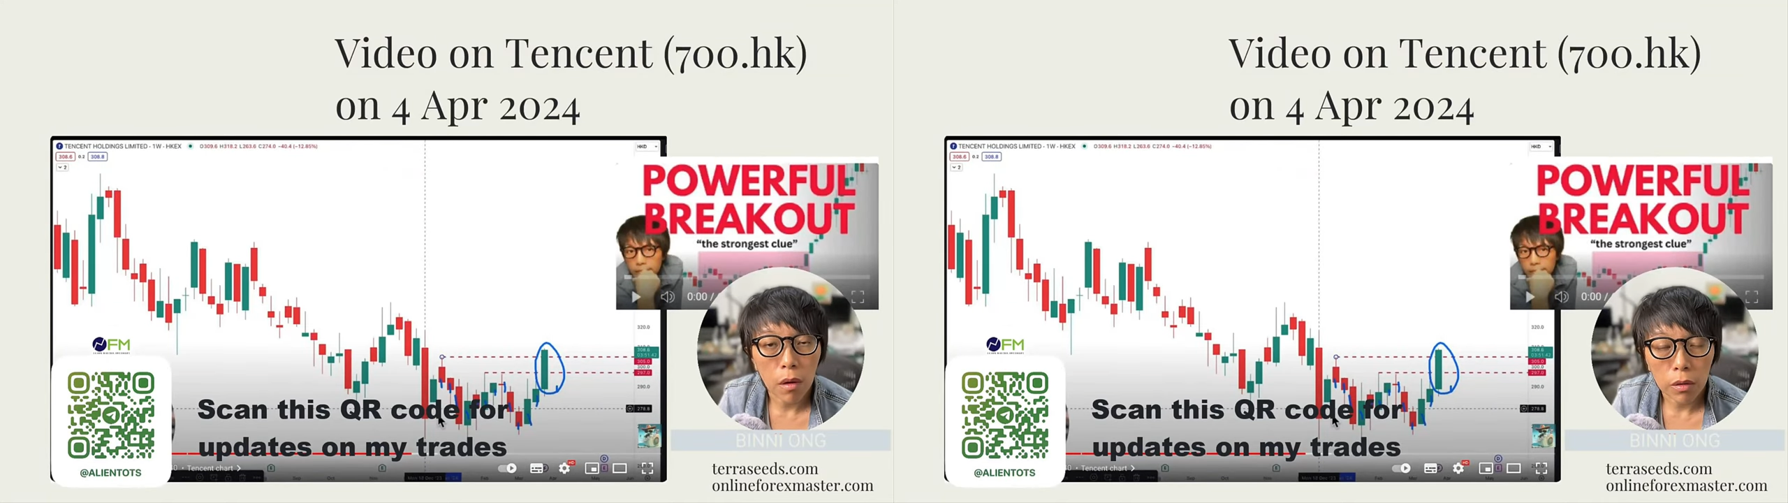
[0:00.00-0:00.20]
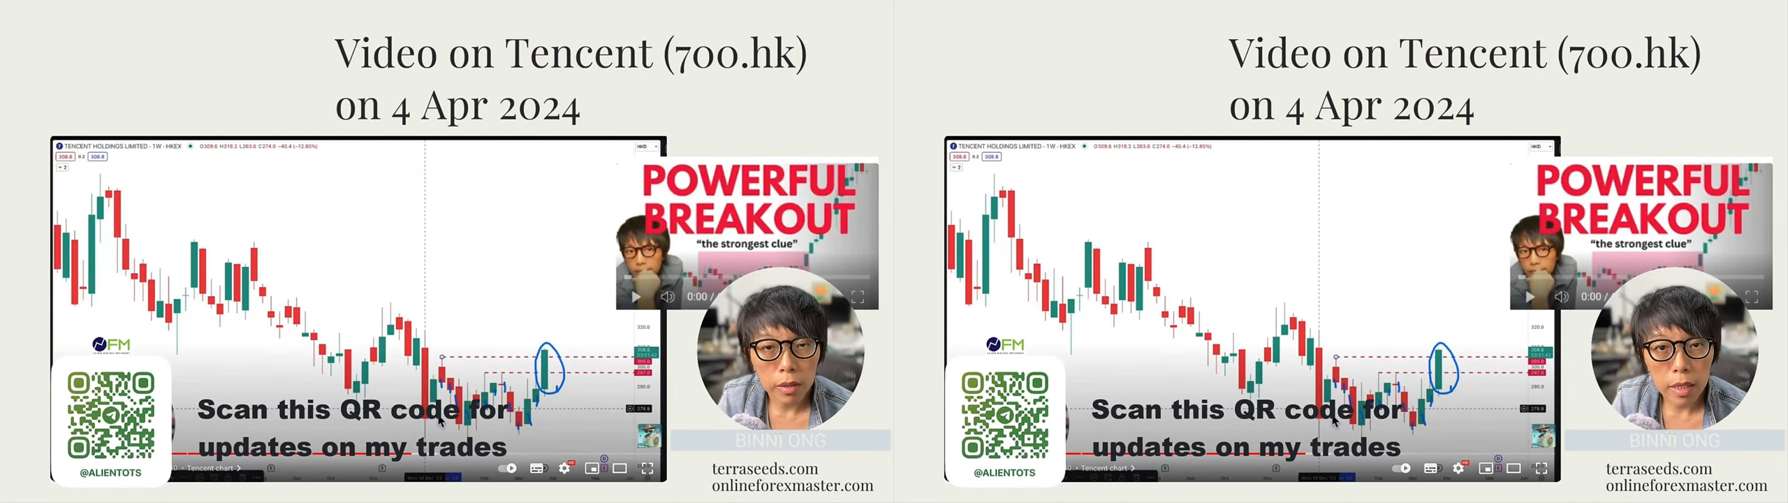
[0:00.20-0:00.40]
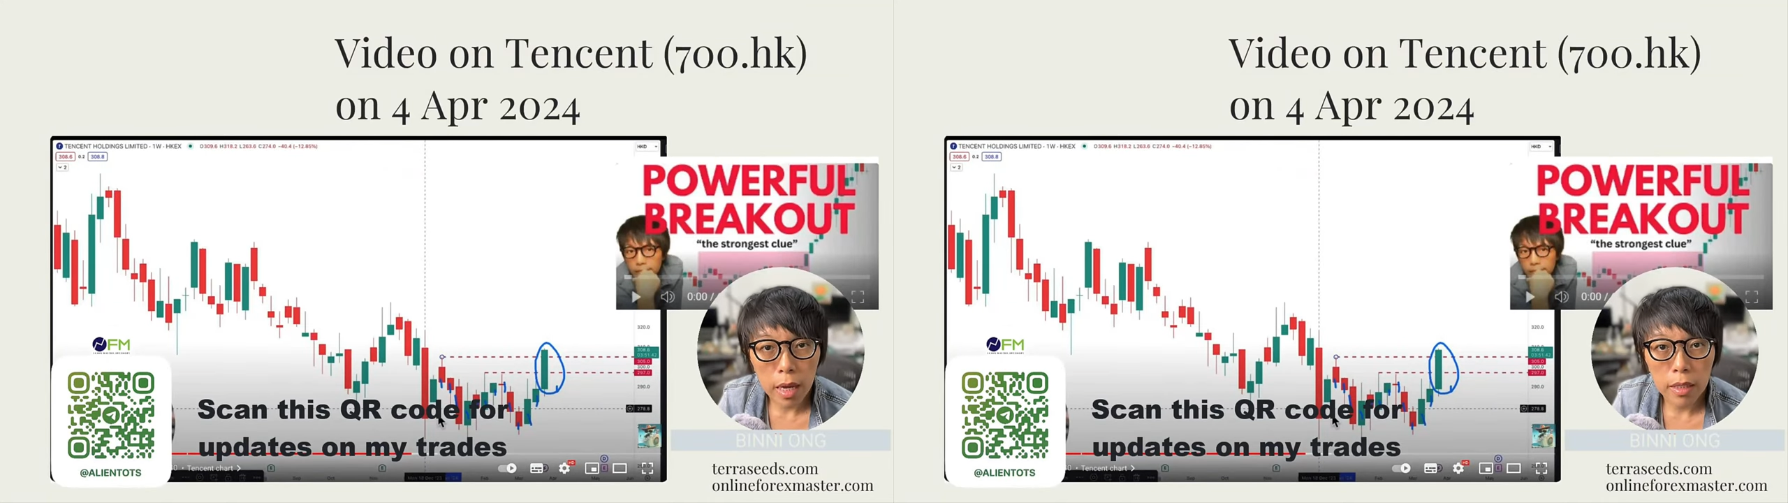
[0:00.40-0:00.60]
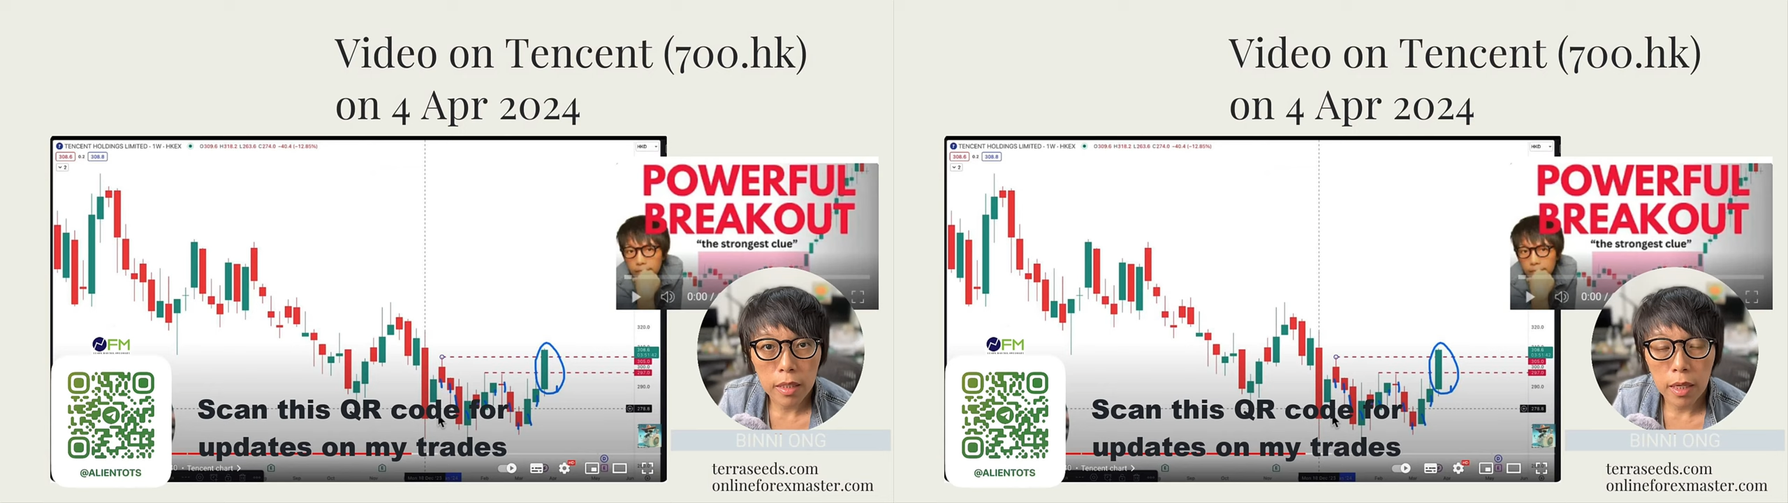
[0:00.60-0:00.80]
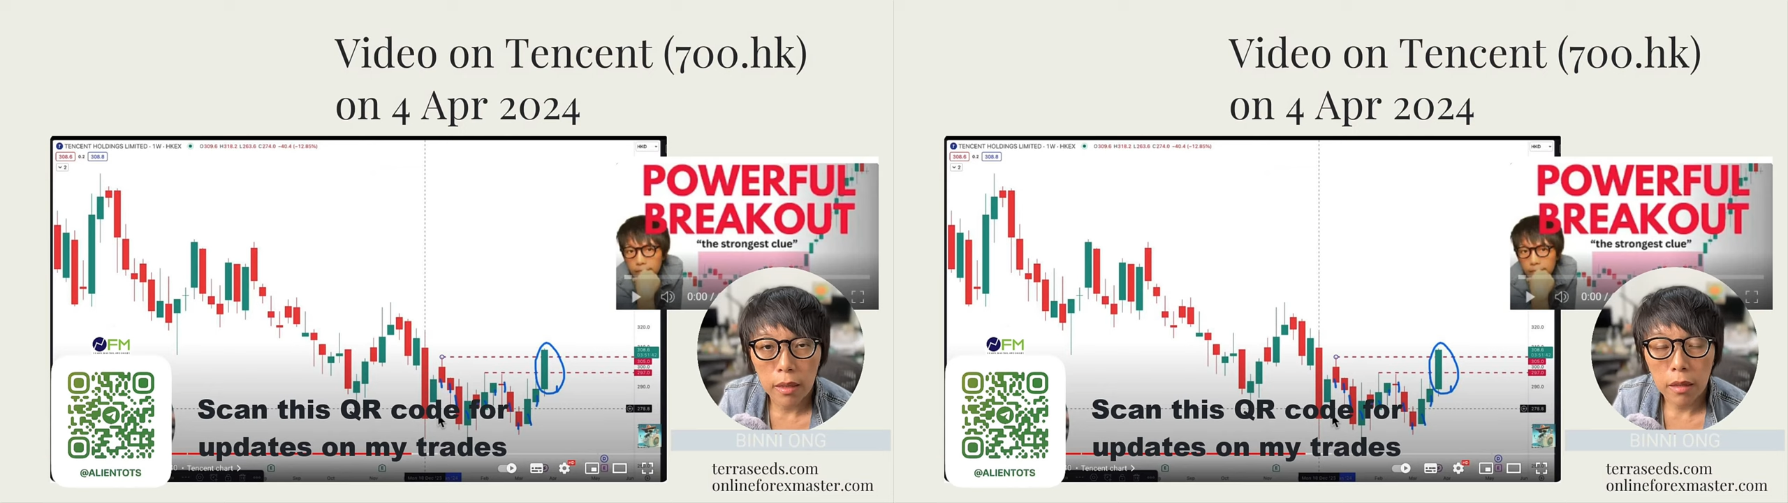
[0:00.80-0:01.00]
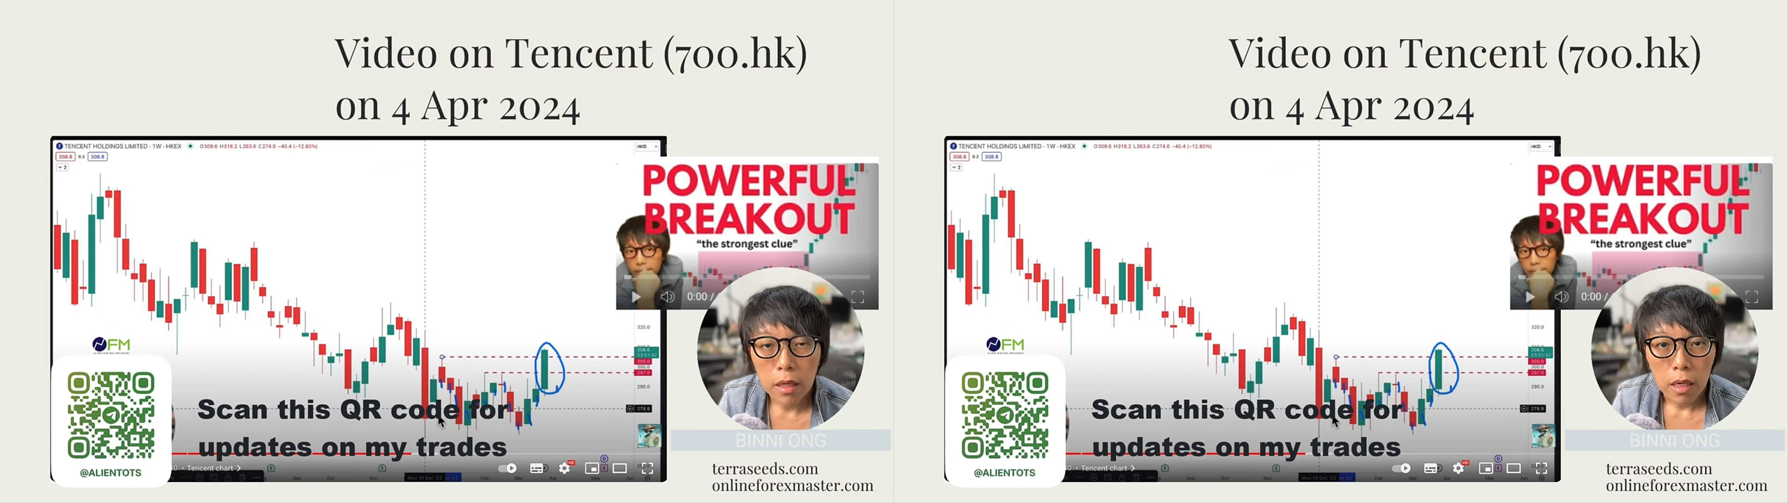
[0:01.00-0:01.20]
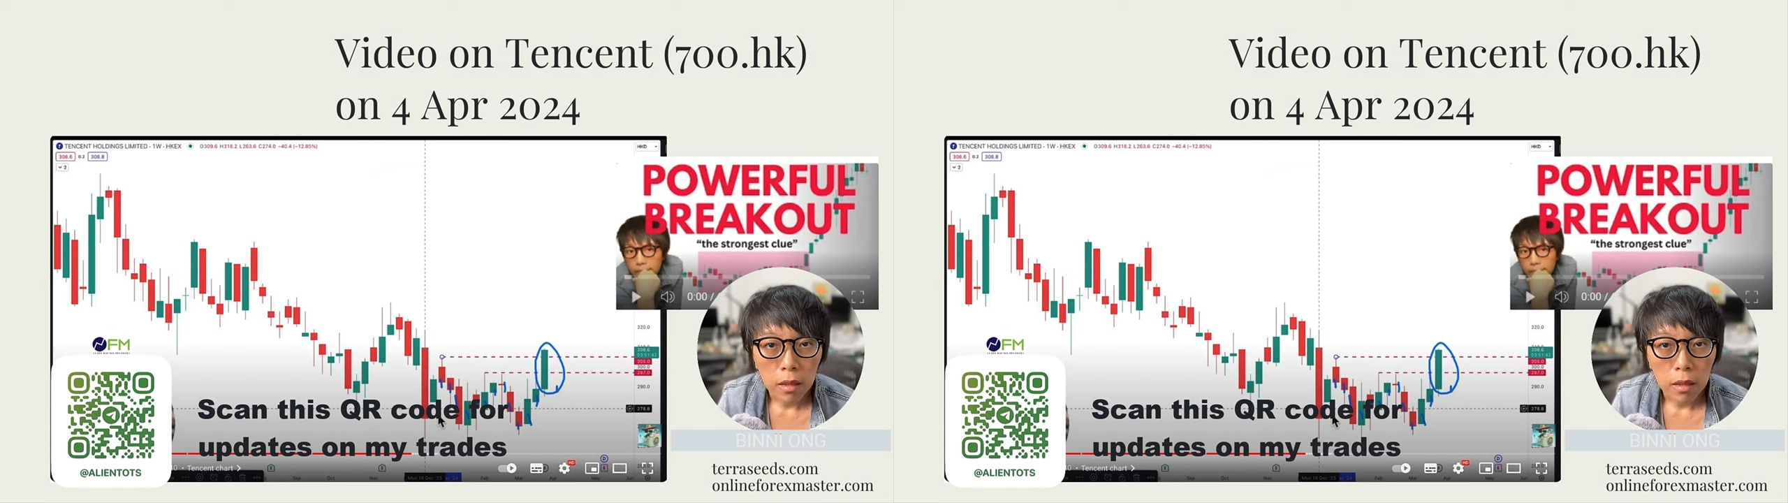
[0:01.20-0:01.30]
on Tencent.